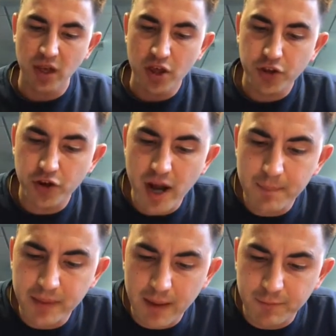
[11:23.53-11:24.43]

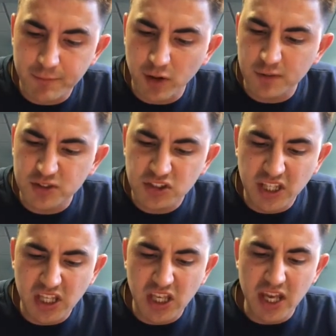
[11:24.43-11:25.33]
Cram them full of
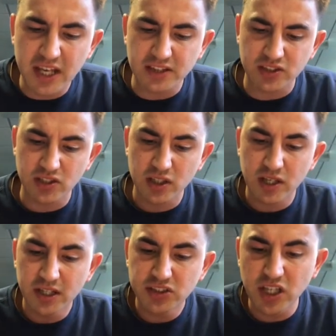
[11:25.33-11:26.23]
sticky eats,
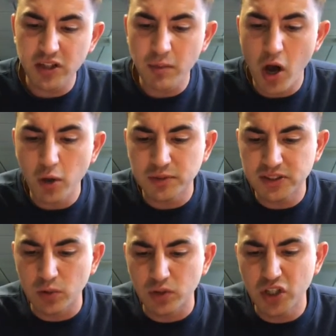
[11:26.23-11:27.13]
send them home
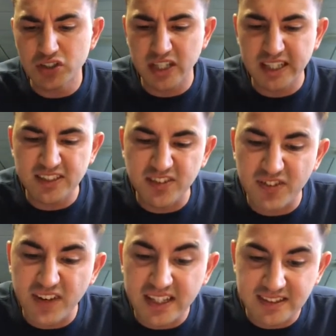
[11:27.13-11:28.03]
still guzzling
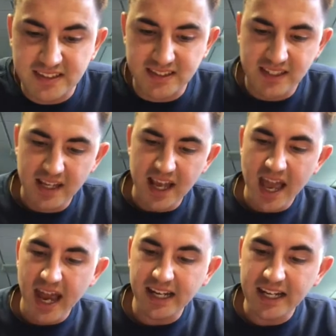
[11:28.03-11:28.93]
streets.
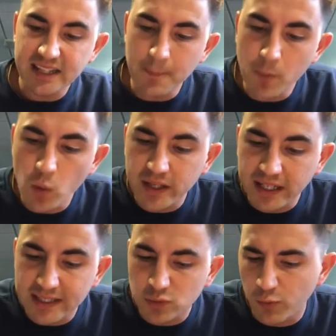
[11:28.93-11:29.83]
And in the morning
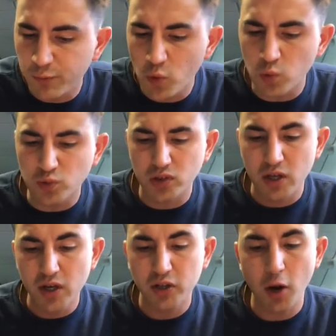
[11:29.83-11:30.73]
little fools
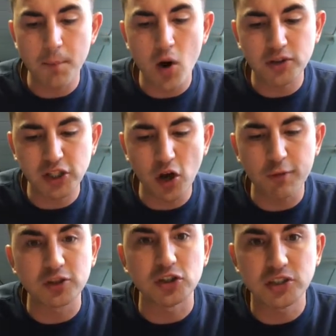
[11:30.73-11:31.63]
go marching
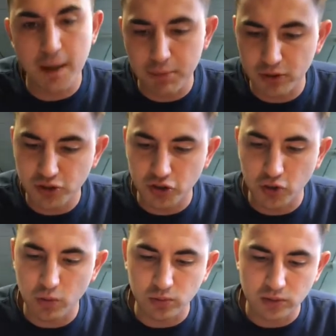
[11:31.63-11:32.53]
off to separate
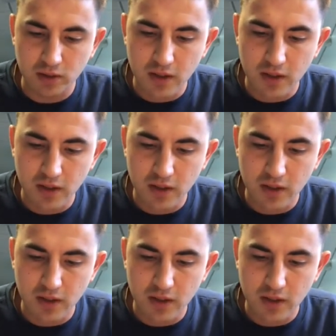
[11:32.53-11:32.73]
schools.